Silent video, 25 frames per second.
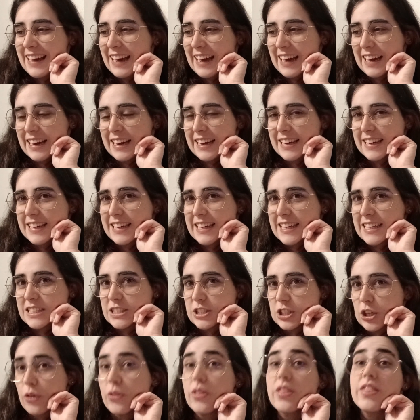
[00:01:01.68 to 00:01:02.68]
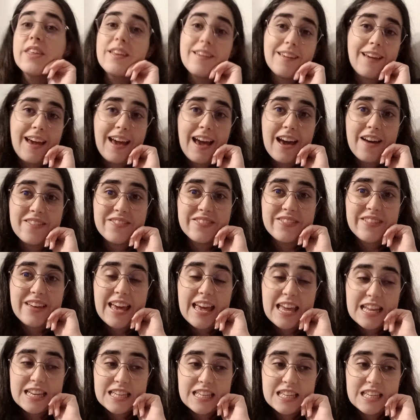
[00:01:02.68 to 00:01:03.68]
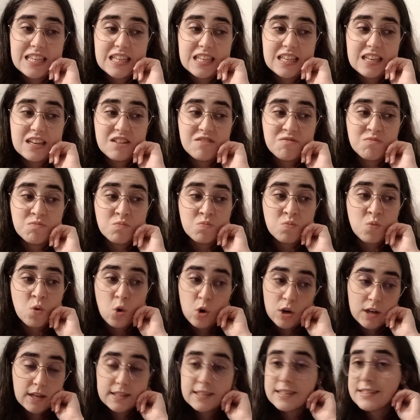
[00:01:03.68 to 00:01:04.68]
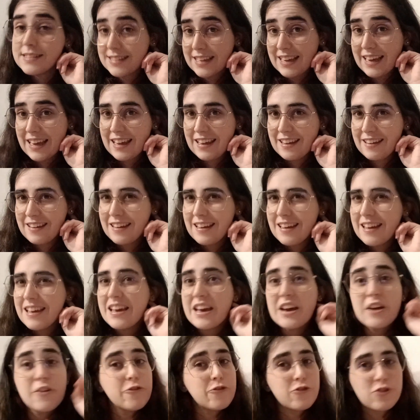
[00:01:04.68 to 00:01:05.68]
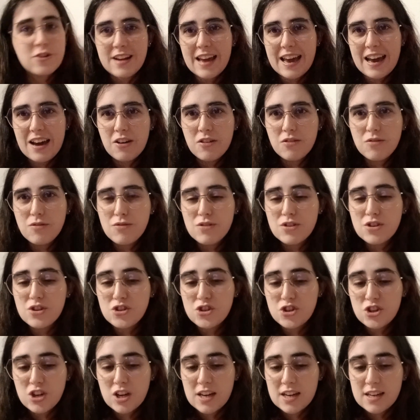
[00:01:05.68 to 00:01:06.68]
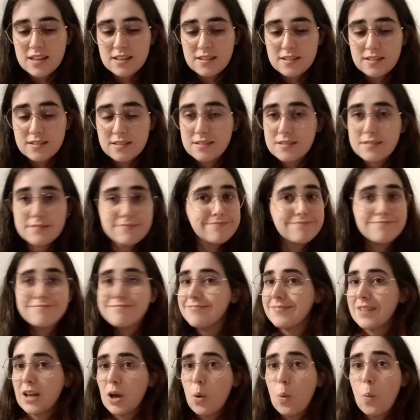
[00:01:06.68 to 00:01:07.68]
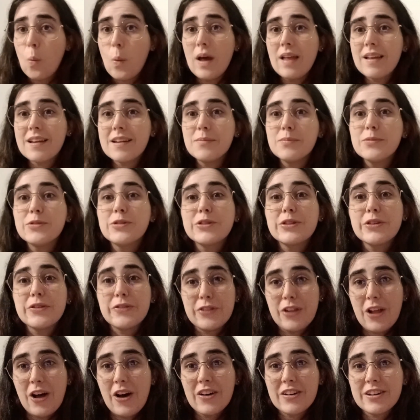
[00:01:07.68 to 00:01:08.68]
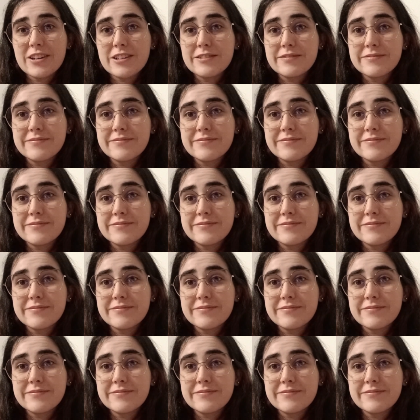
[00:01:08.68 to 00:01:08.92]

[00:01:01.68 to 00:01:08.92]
i don't think i have any more to say for now just welcome to the vlog